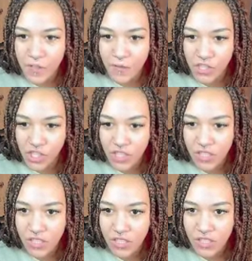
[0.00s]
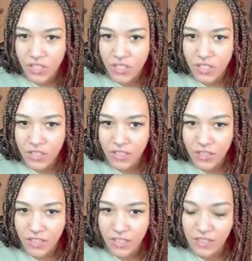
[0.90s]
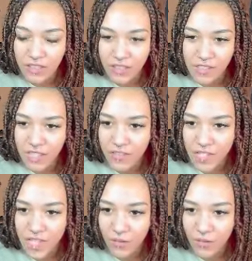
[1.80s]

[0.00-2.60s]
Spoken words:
fishy. That doesn't even sound